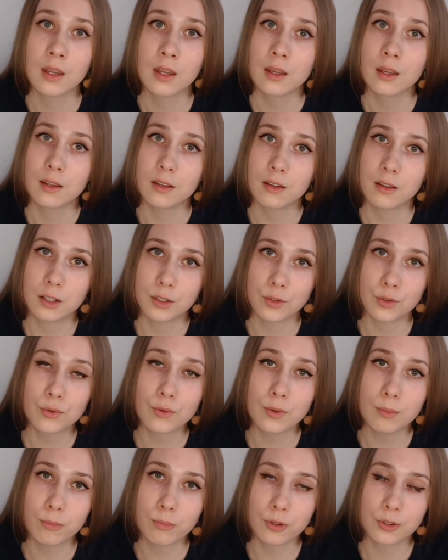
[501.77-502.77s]
There are two
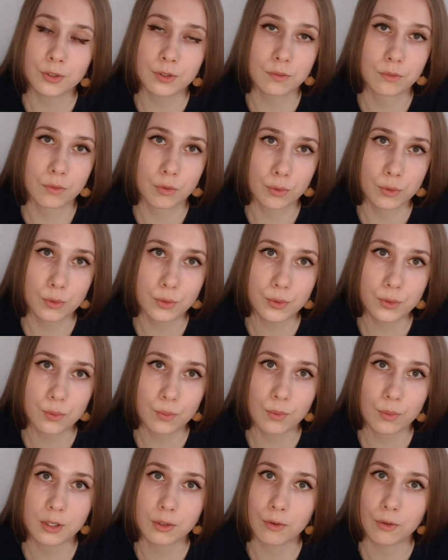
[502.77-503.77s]
important rules
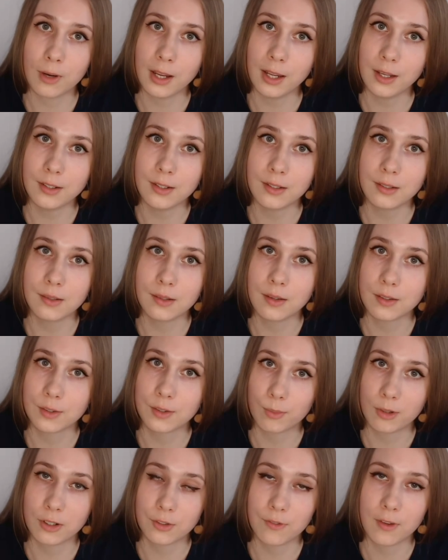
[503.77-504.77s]
when creating
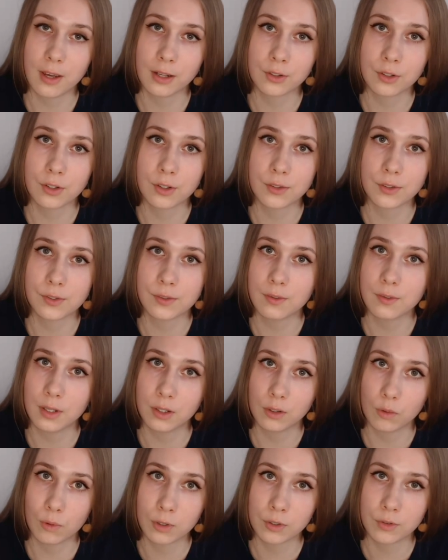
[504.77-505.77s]
sparse vectors in
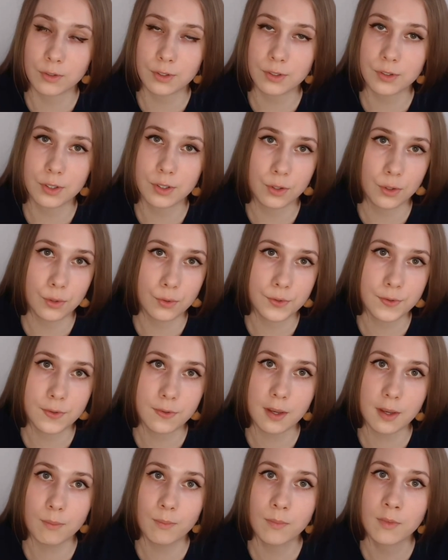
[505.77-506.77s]
Qdrant and using
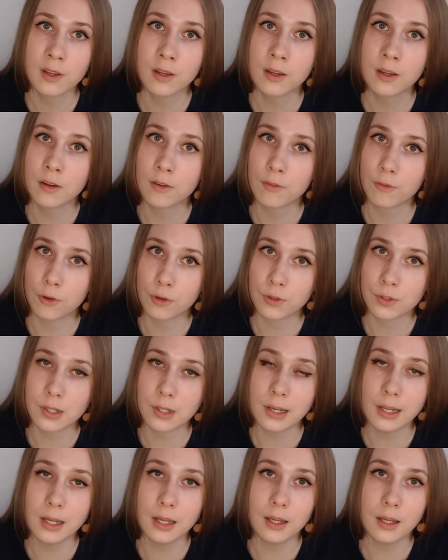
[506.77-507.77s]
them.
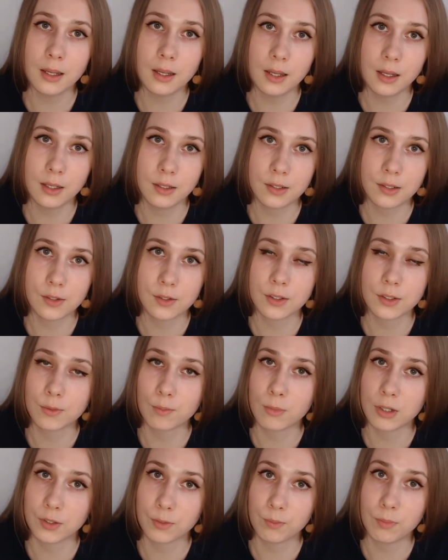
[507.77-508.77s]
Firstly, indices
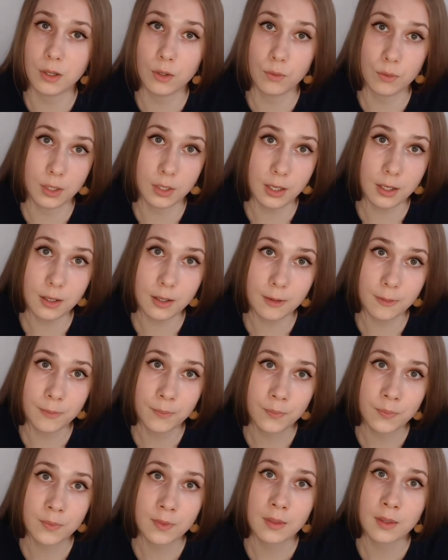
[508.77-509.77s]
must be unique,
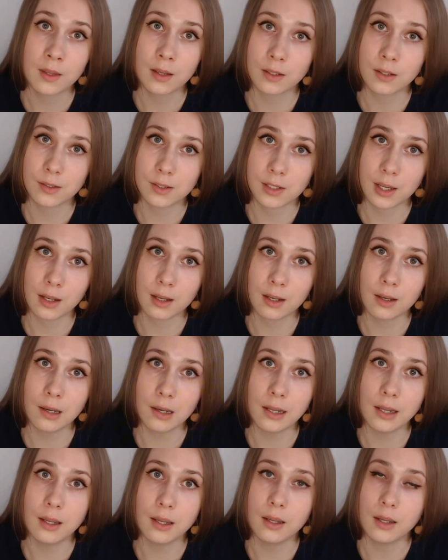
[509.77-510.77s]
and
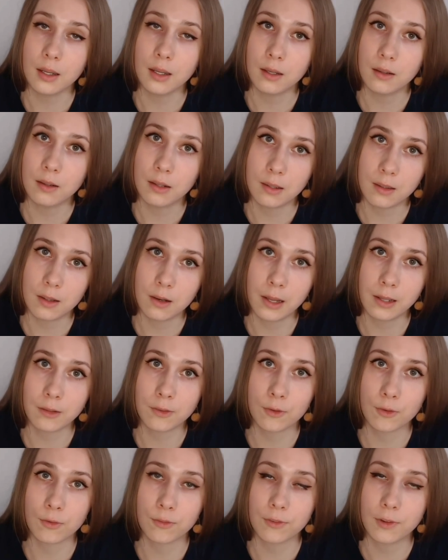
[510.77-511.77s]
secondly, the
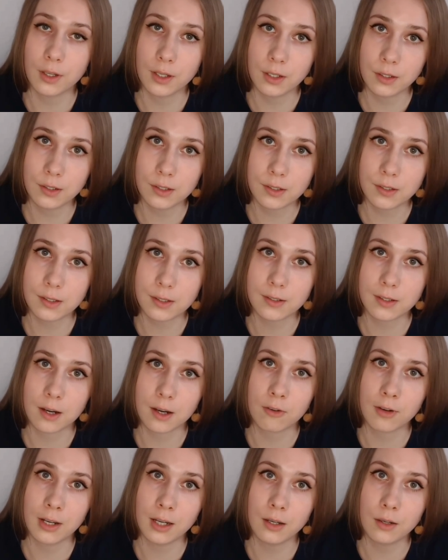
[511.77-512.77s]
length of indices
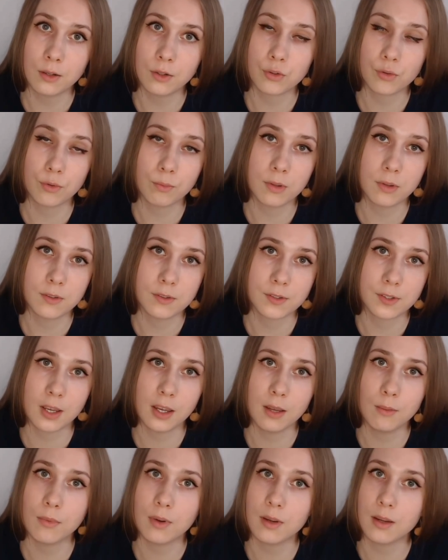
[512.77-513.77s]
array should be the
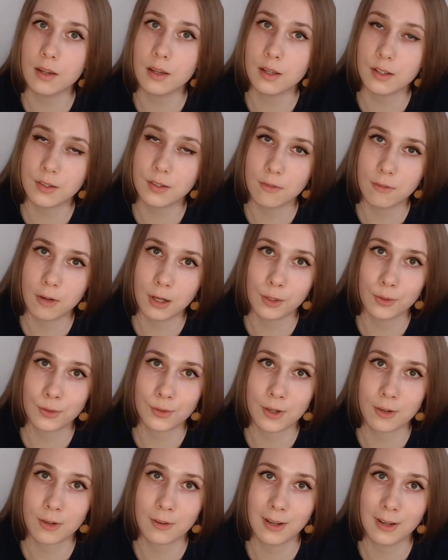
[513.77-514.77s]
same as the values
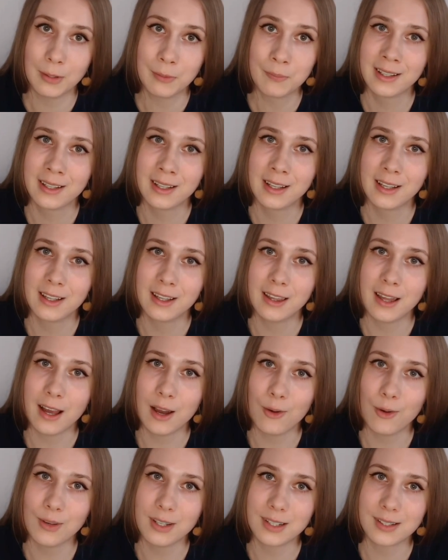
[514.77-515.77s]
array. Now
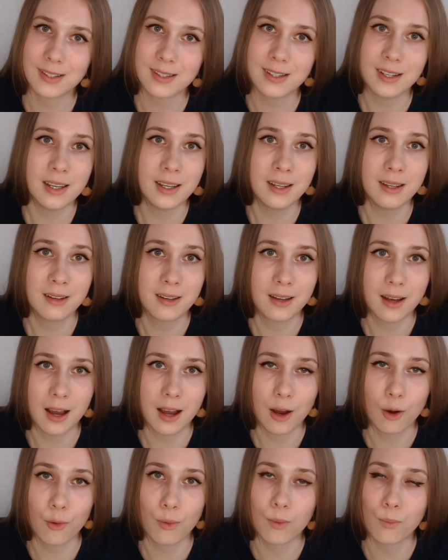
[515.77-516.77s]
let's see
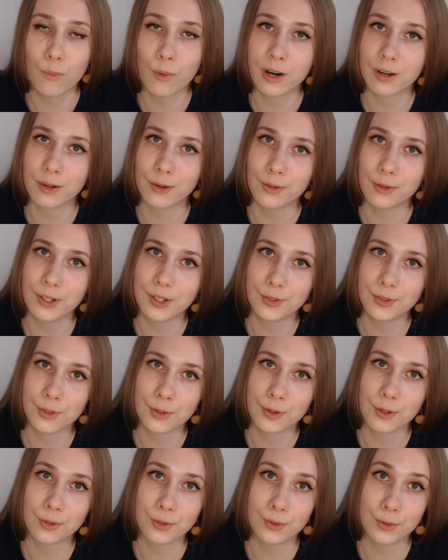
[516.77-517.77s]
how we're gonna
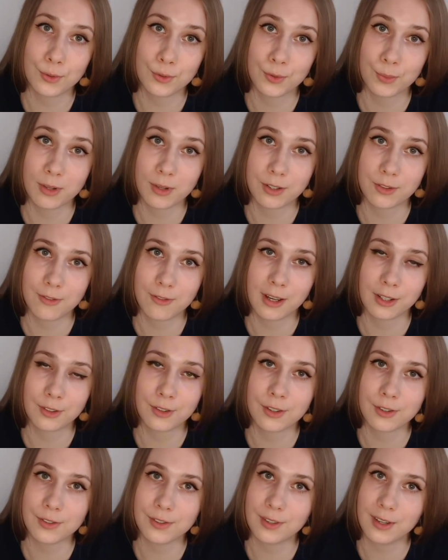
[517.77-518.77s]
insert two sparse
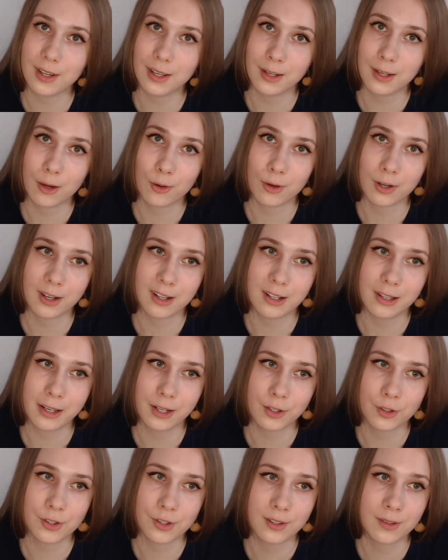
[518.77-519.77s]
vectors in our
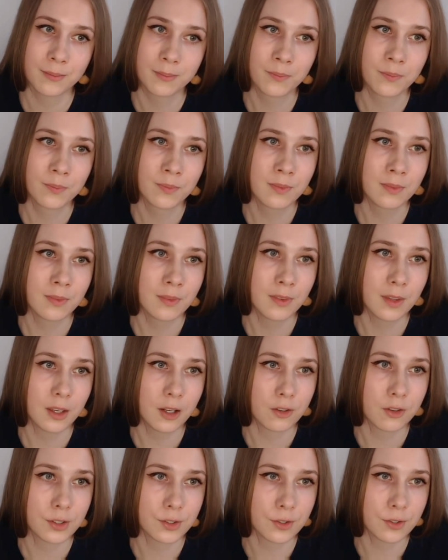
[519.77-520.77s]
collection. Here
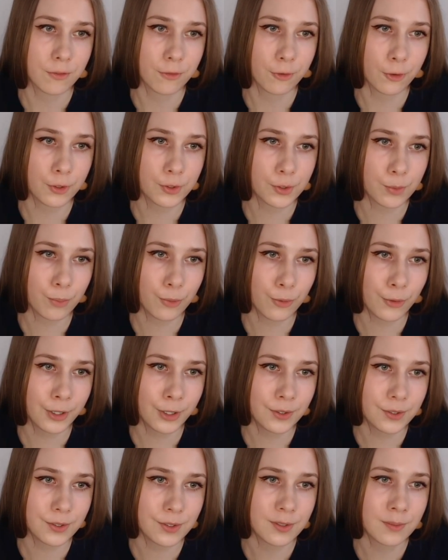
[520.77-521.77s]
is the first
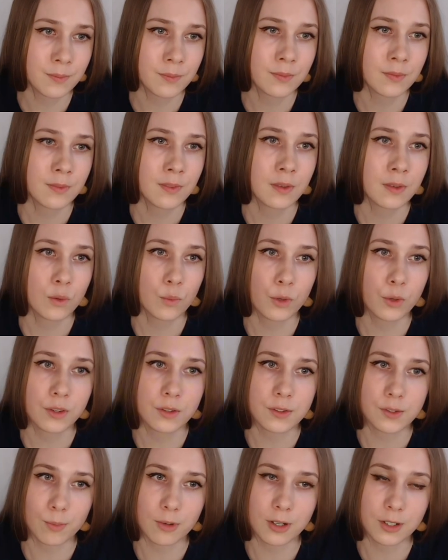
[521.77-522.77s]
point with a
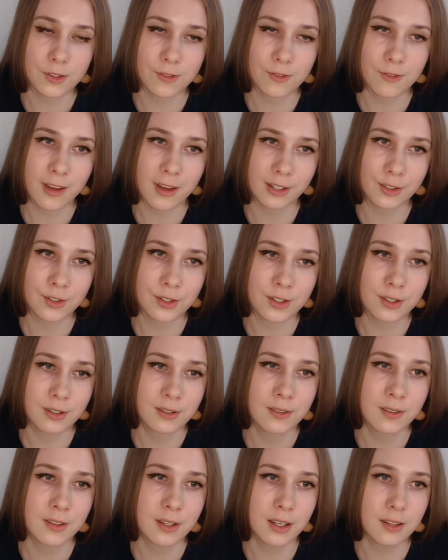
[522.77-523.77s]
sparse vector
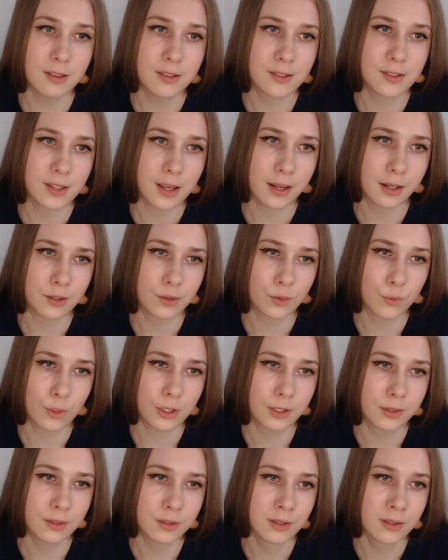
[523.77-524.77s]
and the second
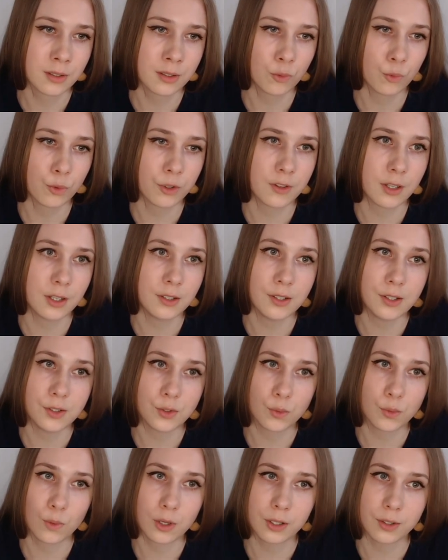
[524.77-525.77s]
one with
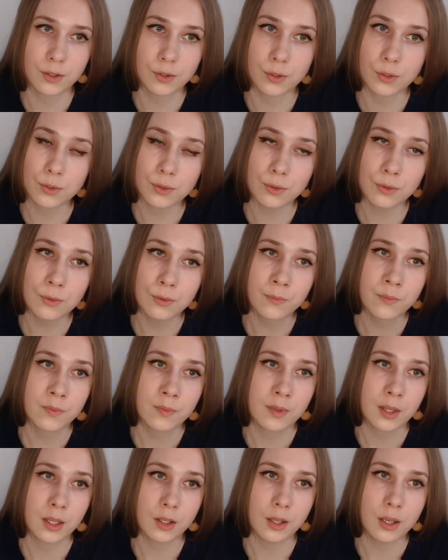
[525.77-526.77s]
IDs 1 and 2.
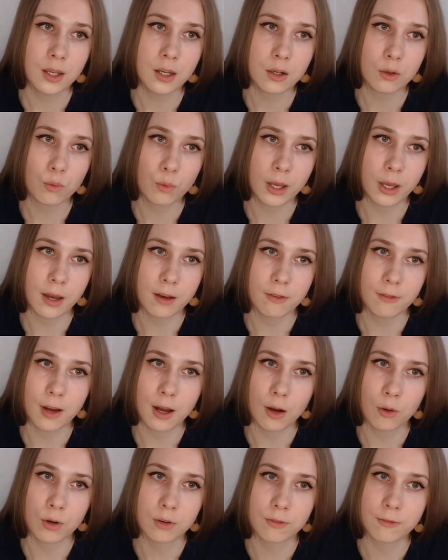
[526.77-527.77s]
And here we have
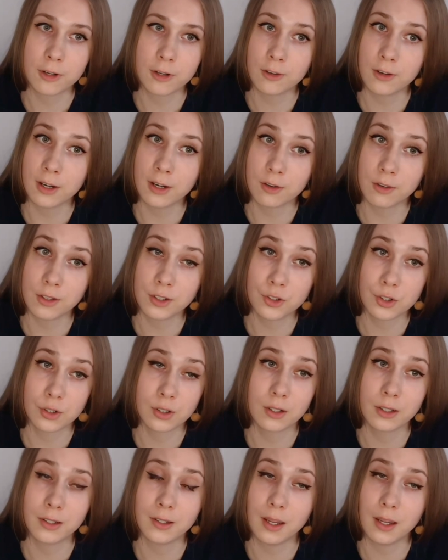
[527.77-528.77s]
our very
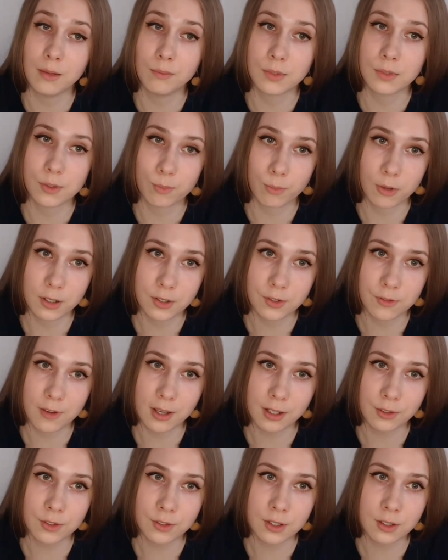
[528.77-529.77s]
originally named sparse
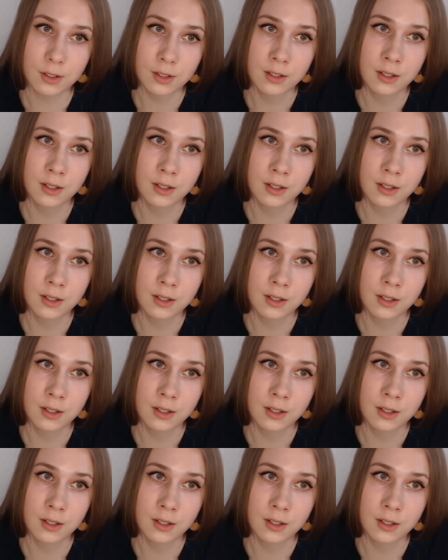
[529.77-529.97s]
vector,